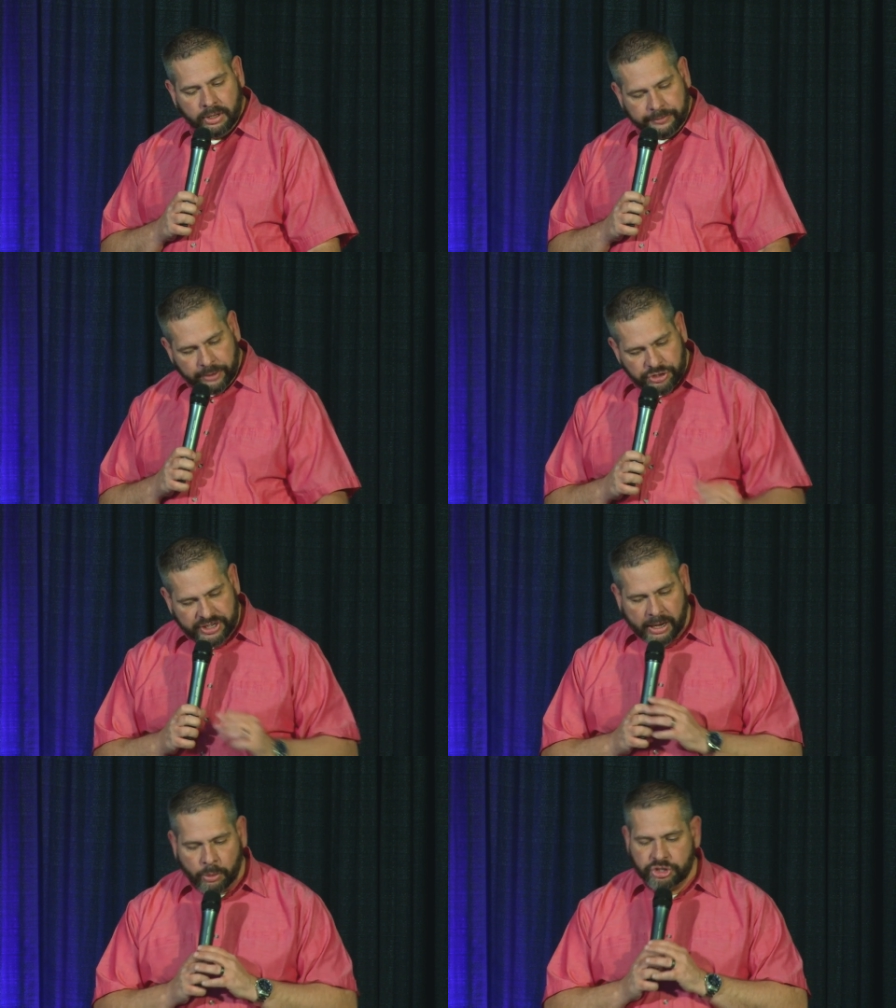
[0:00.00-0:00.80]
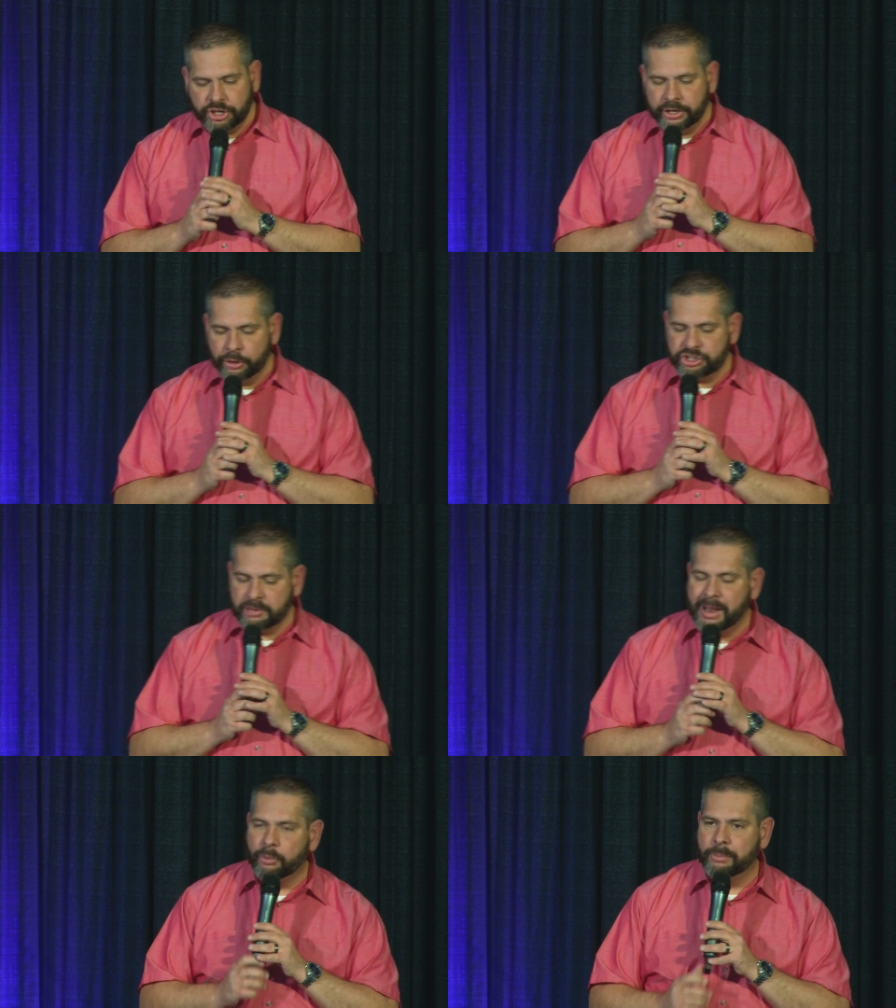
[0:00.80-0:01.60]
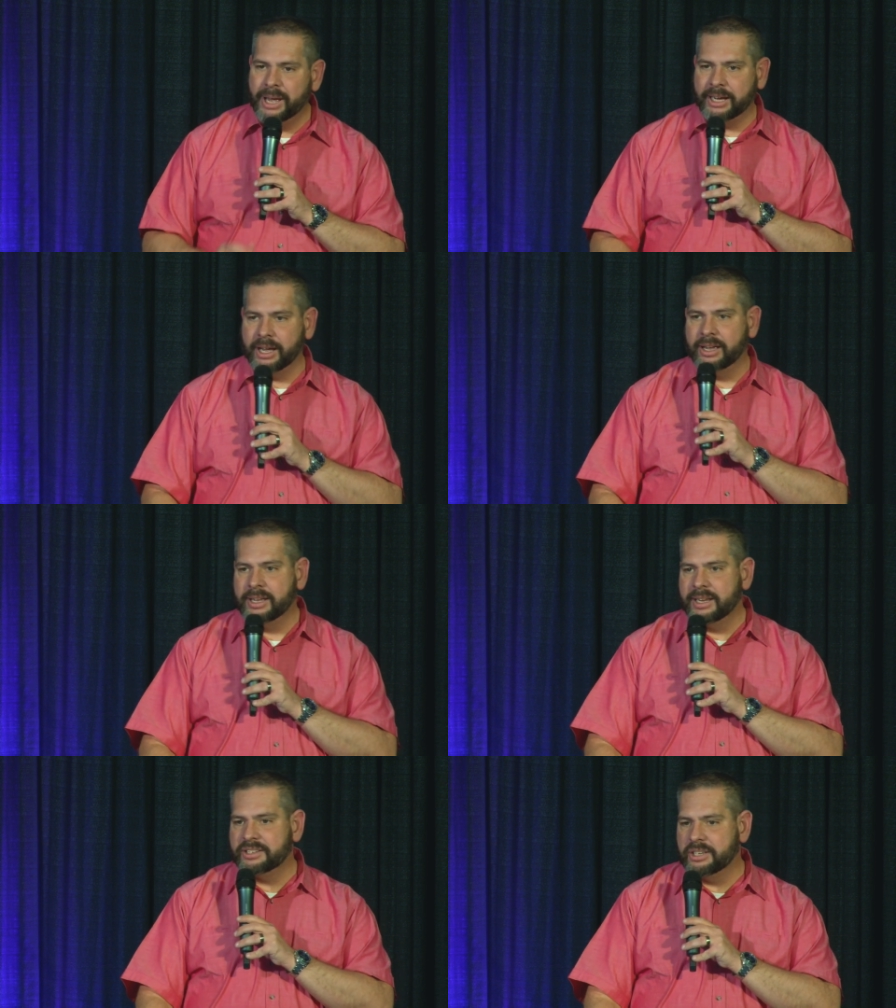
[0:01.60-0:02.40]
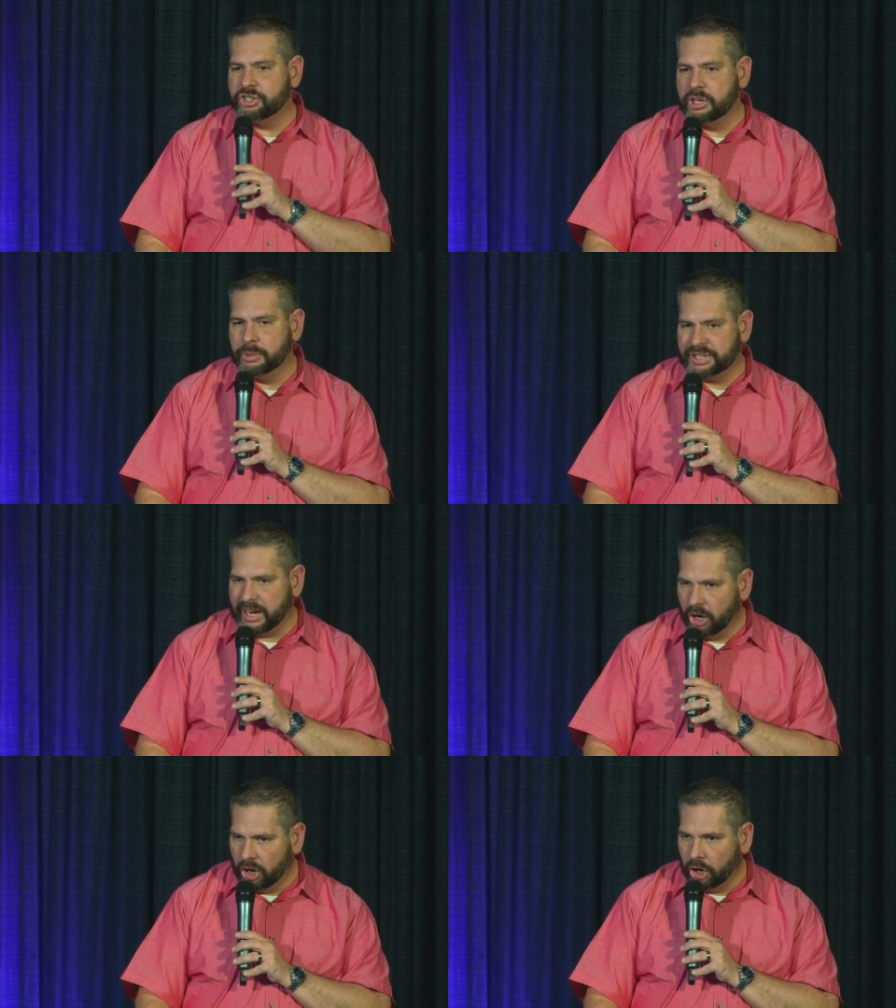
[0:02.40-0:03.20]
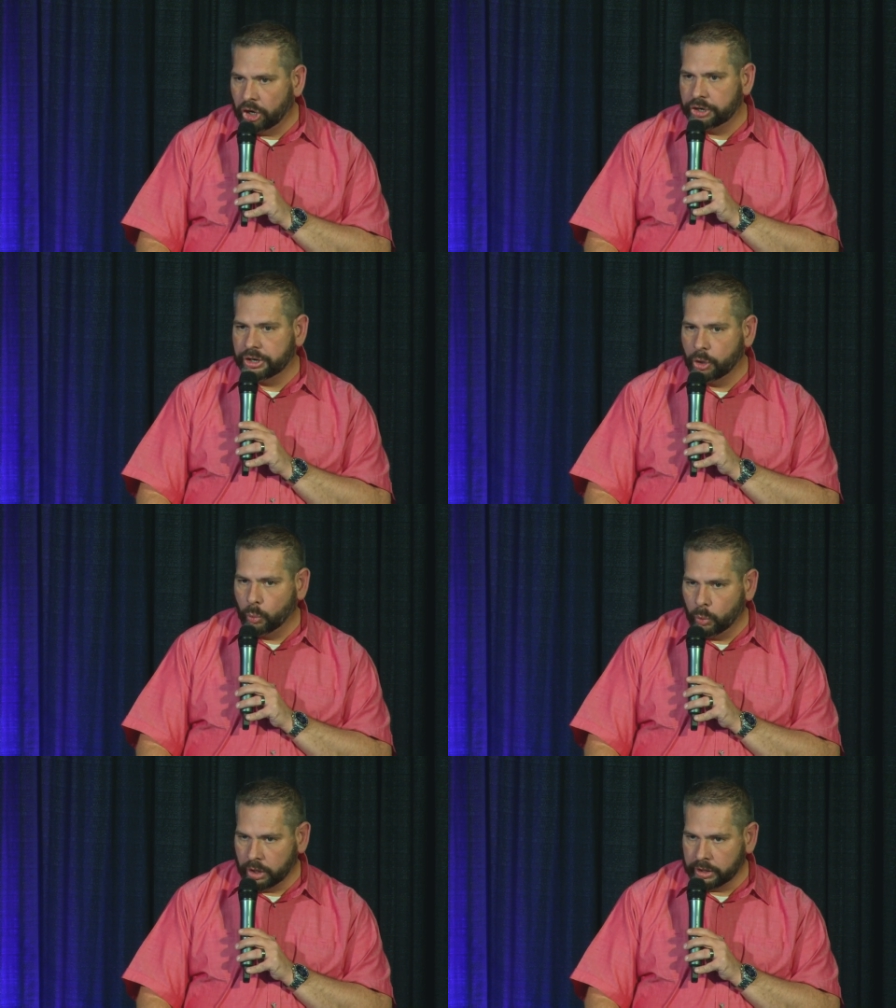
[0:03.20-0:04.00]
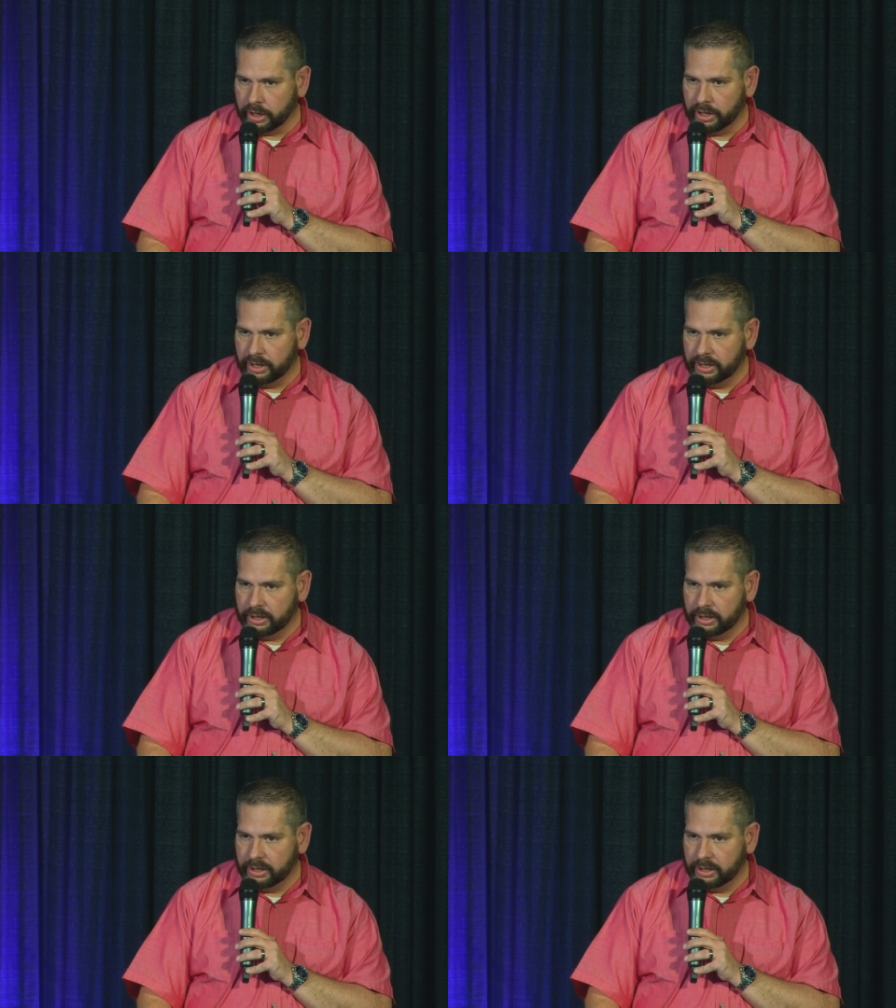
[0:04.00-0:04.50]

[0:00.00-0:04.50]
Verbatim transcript: The first thing I want you to notice about Rebecca is that she was a hard worker.